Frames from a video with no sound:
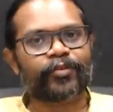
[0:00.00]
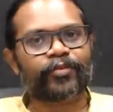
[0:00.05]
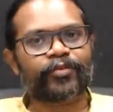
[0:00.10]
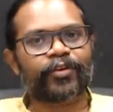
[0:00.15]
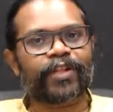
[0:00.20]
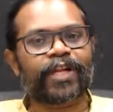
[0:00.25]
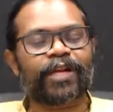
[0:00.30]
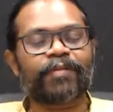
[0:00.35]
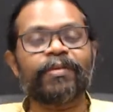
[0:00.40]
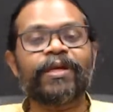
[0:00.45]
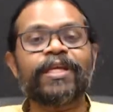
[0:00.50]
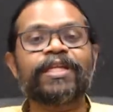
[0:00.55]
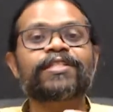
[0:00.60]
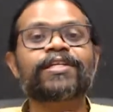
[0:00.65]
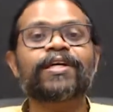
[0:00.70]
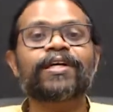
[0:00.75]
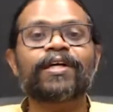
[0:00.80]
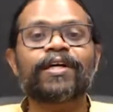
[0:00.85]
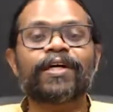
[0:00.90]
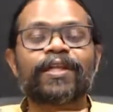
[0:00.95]
So that means
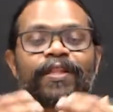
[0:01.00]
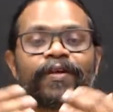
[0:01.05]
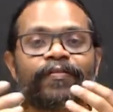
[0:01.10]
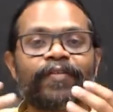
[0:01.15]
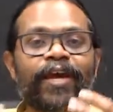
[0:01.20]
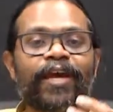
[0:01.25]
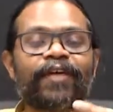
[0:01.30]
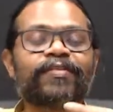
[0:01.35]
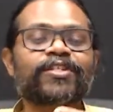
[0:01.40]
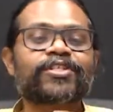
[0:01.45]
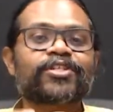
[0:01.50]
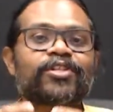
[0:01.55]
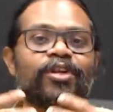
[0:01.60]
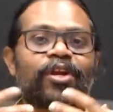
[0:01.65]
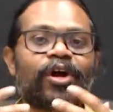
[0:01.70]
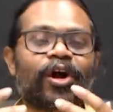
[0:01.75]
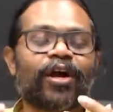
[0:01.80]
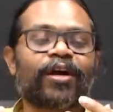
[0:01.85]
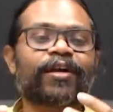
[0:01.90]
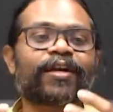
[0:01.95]
the wave is
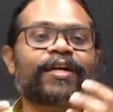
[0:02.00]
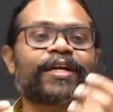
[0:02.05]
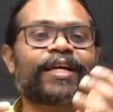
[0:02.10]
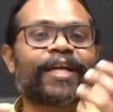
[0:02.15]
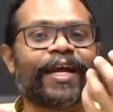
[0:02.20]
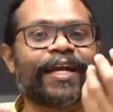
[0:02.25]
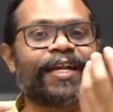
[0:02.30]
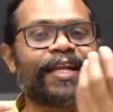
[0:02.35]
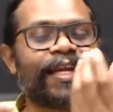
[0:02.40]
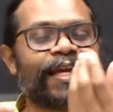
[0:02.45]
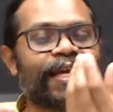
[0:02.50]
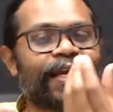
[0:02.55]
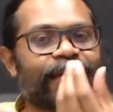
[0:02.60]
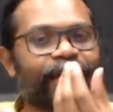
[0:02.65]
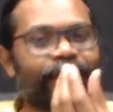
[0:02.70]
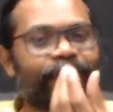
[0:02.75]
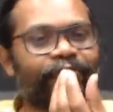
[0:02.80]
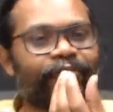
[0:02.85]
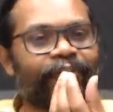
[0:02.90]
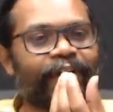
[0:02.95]
not tightly
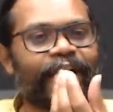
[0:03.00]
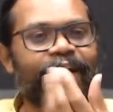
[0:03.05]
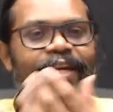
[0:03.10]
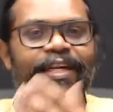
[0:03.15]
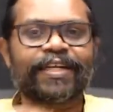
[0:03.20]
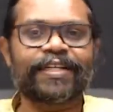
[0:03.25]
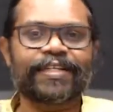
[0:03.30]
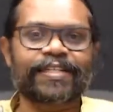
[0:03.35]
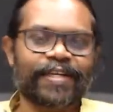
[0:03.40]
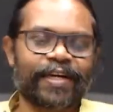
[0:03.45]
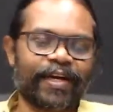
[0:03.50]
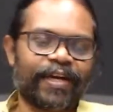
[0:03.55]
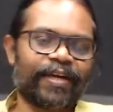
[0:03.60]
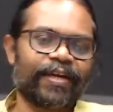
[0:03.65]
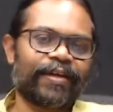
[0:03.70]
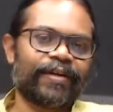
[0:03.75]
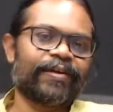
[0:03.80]
confined inside.